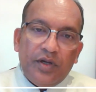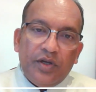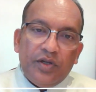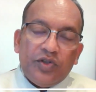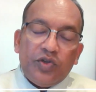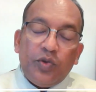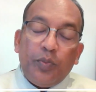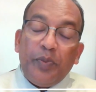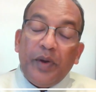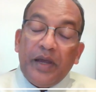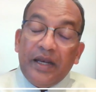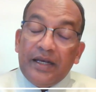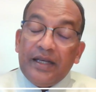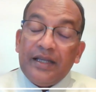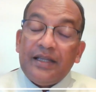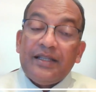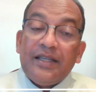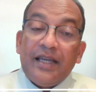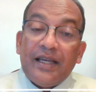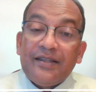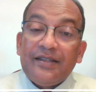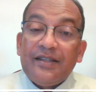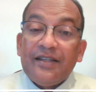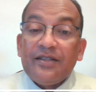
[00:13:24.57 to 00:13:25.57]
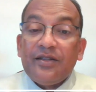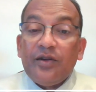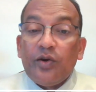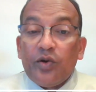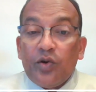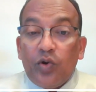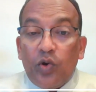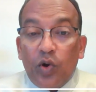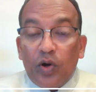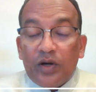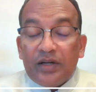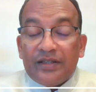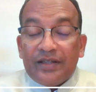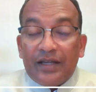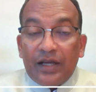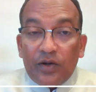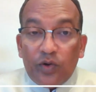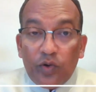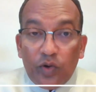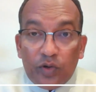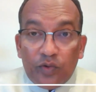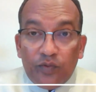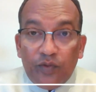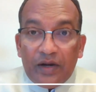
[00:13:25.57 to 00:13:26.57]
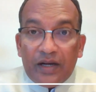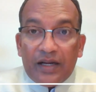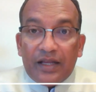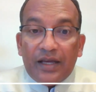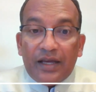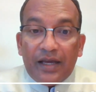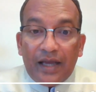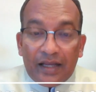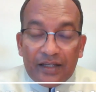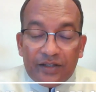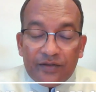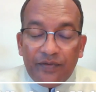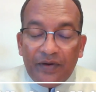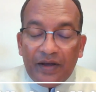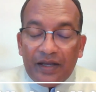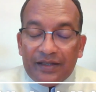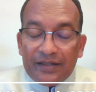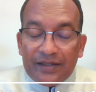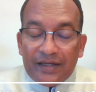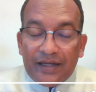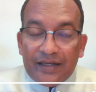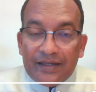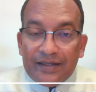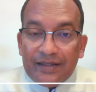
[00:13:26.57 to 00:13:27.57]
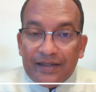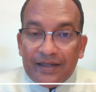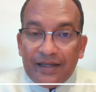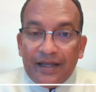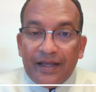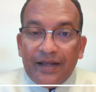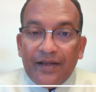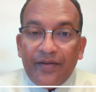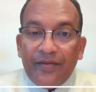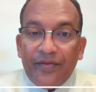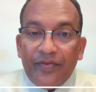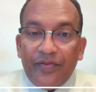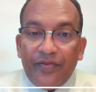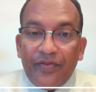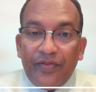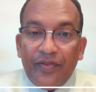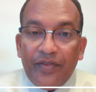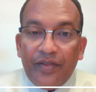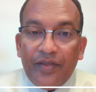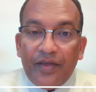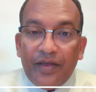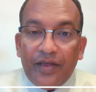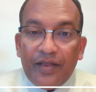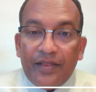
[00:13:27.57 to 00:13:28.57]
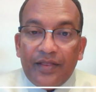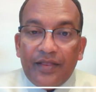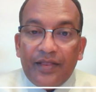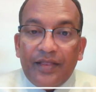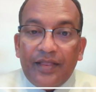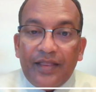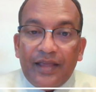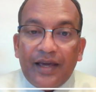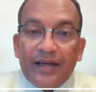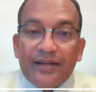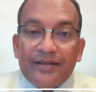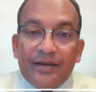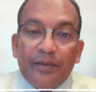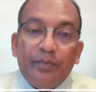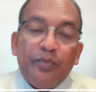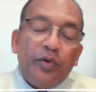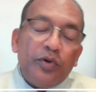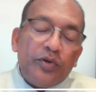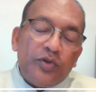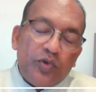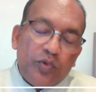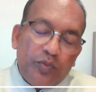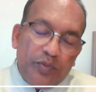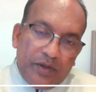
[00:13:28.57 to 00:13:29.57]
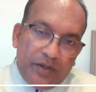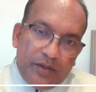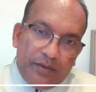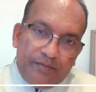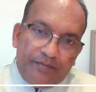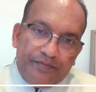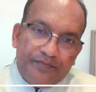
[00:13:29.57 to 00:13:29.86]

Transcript: So pending justice, our courts are not working as fast as they are supposed to be.